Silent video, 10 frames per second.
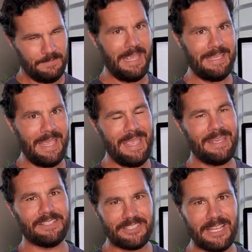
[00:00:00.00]
aka
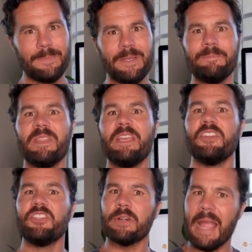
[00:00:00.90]
an assignment,
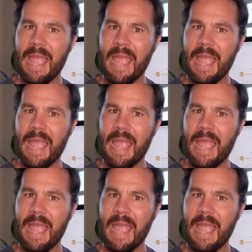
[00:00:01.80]
you're